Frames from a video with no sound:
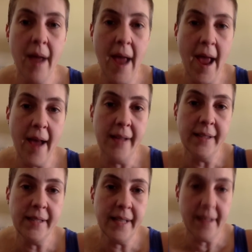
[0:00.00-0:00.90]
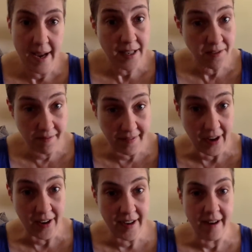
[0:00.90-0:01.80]
And that's
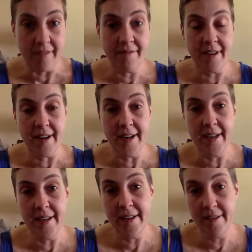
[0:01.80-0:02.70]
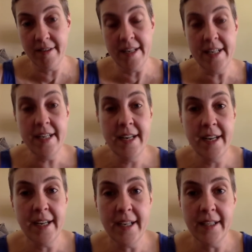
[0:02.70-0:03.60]
fair enough. I agree.
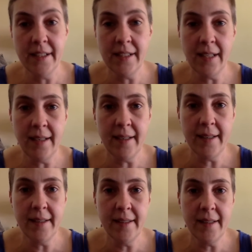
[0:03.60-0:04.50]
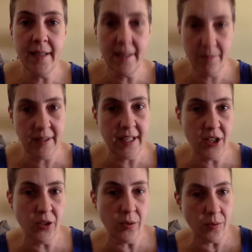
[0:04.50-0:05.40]
And I really
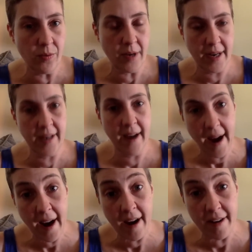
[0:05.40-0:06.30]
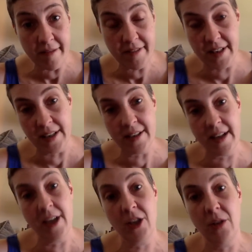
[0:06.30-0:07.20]
do, and have since
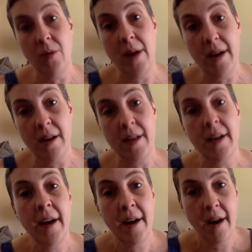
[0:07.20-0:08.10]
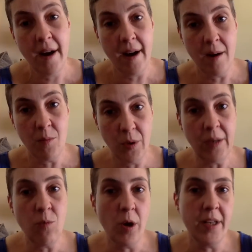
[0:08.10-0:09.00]
that show aired, really
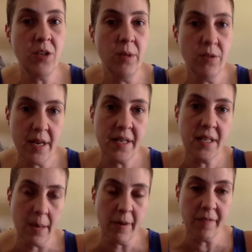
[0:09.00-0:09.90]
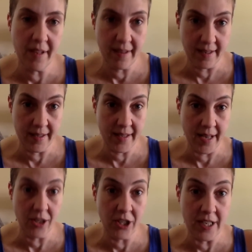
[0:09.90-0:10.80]
wanted to address some of the things
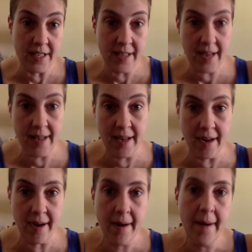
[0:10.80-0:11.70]
that she said there.